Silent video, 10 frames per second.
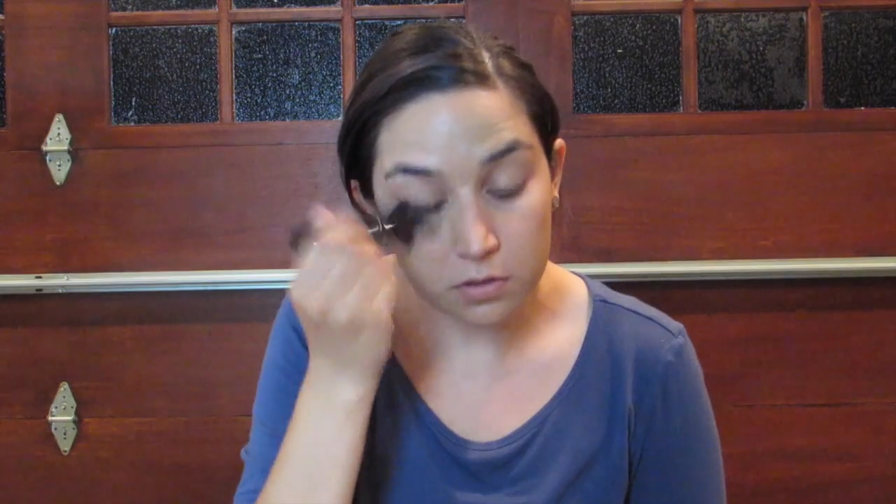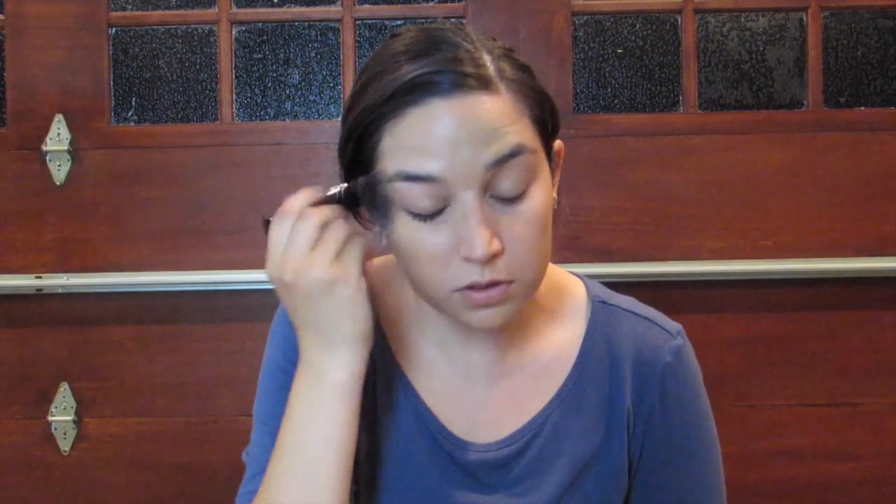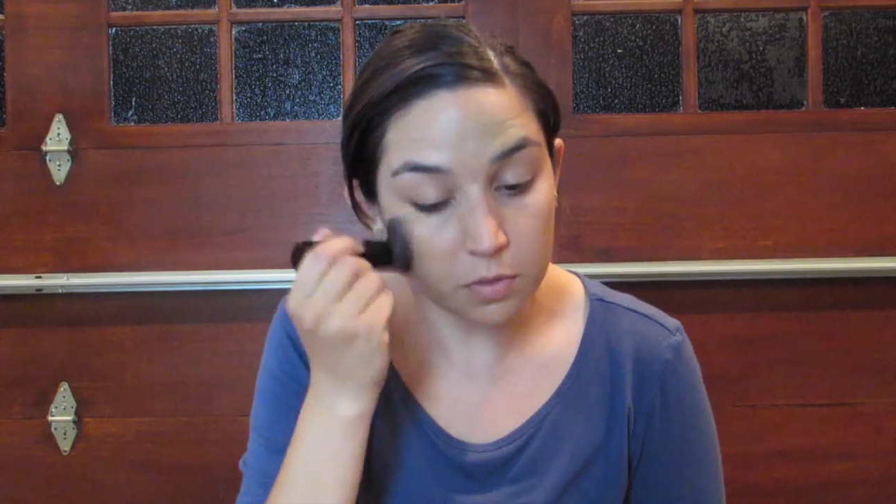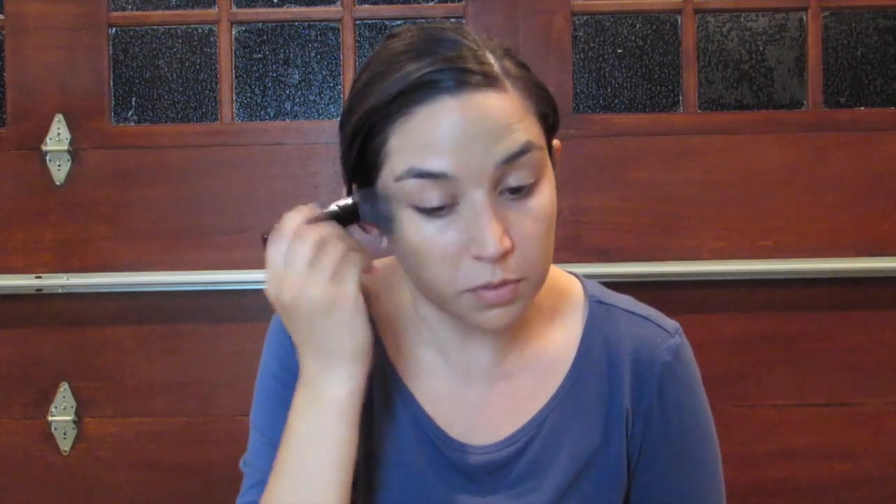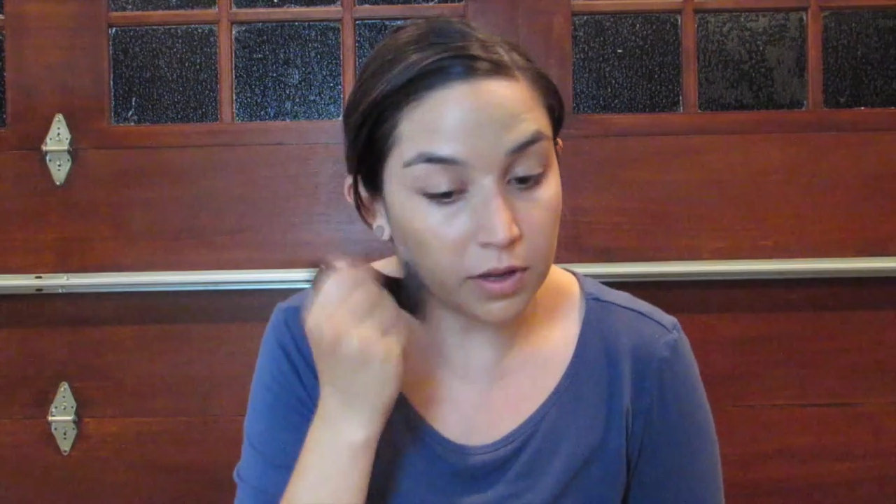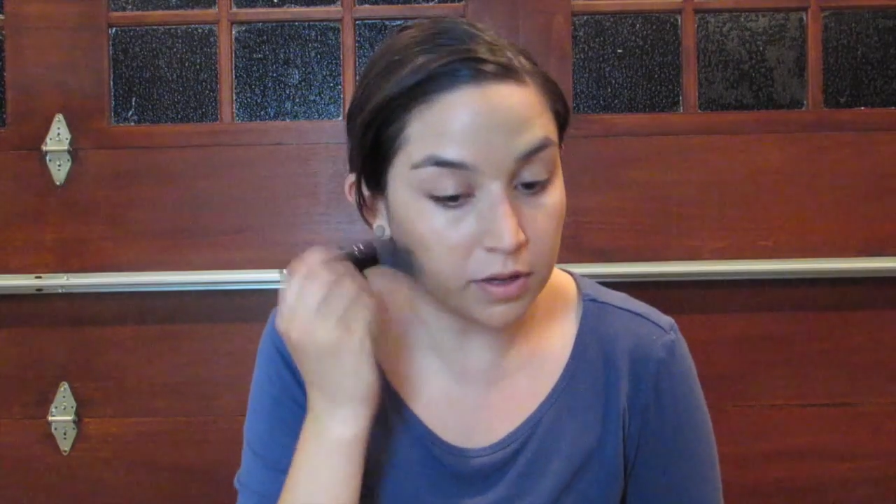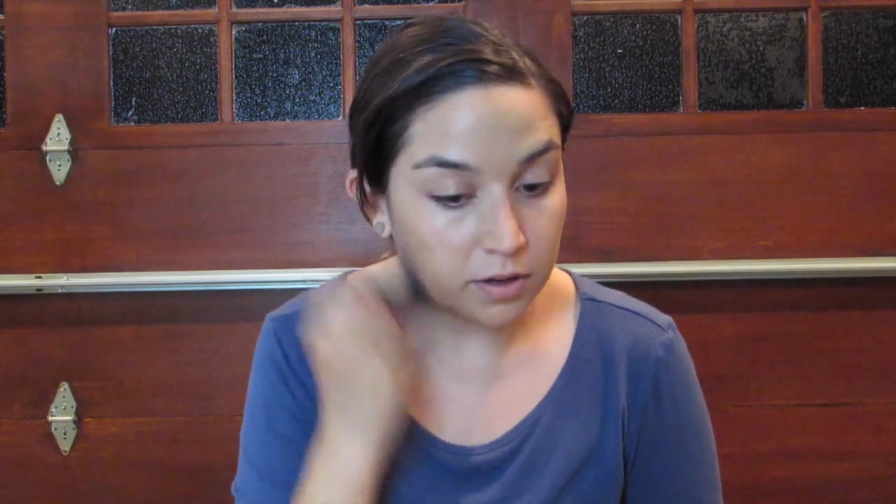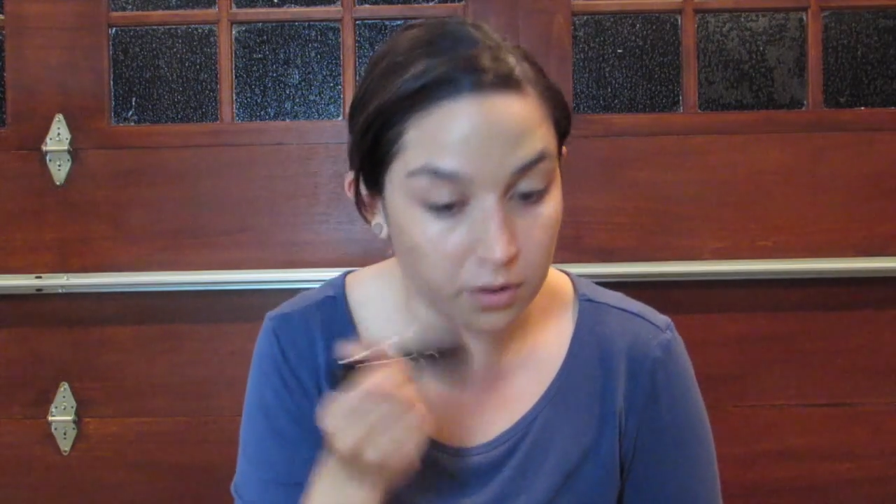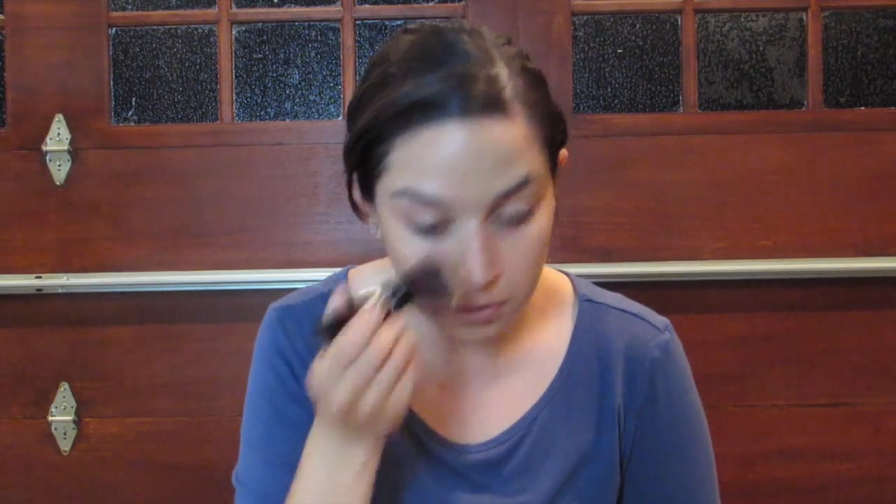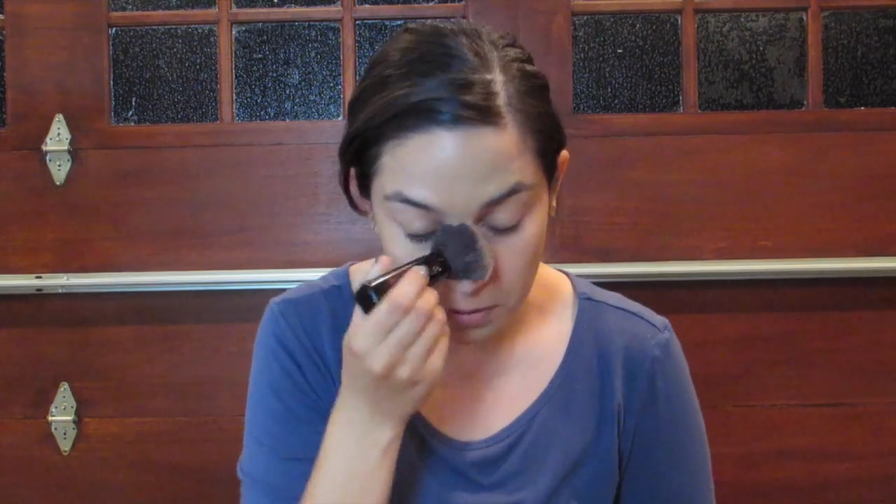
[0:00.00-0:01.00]
to blend it
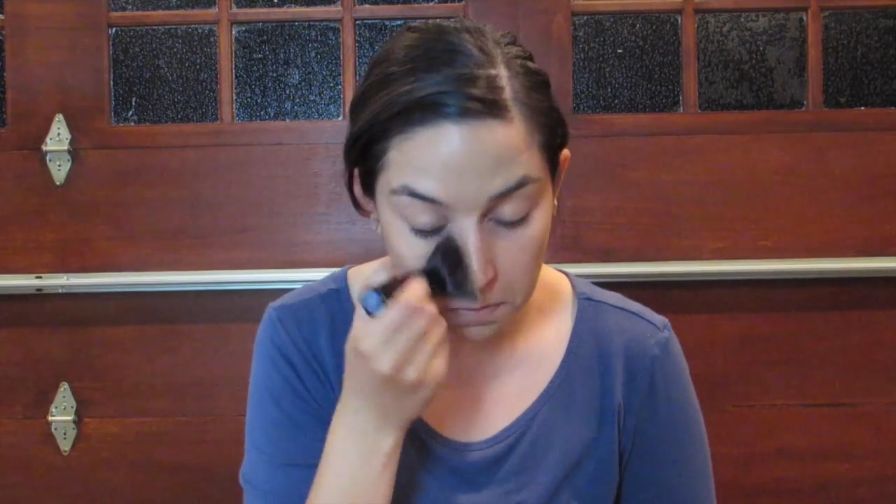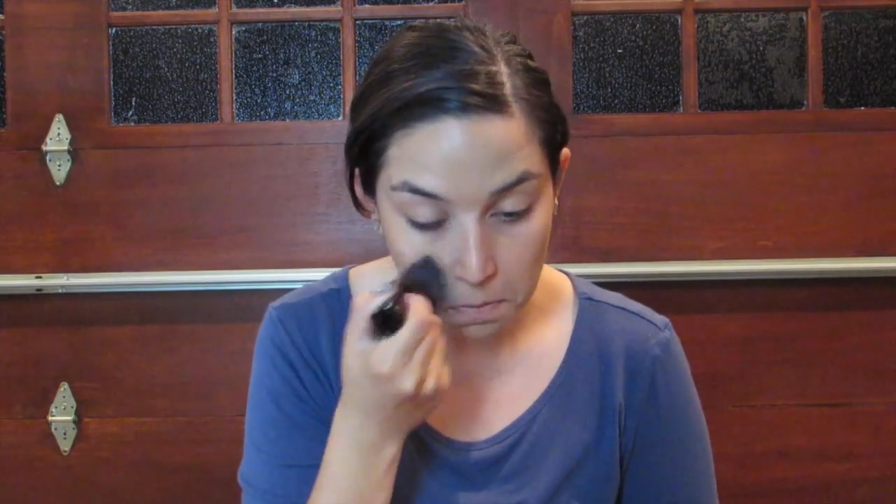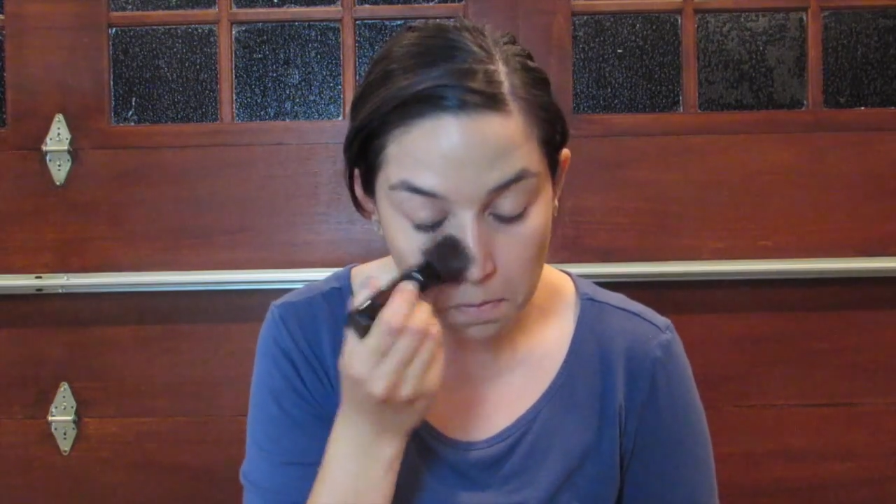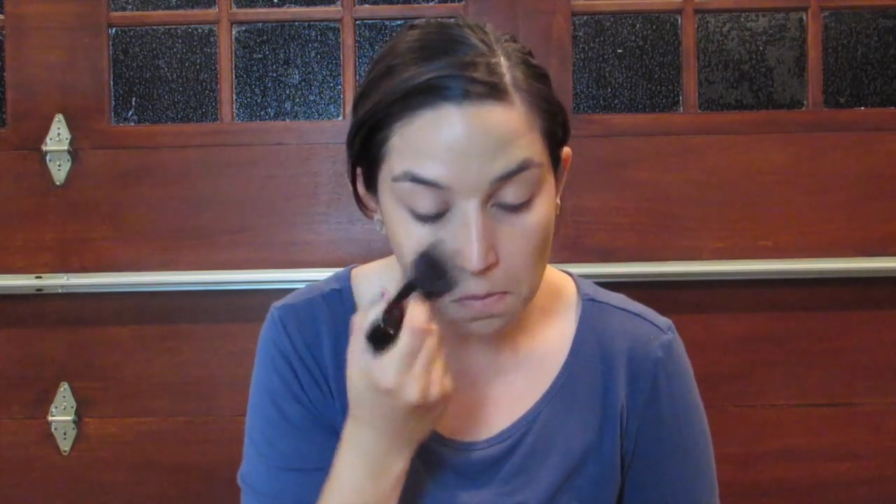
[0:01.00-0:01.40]
all in.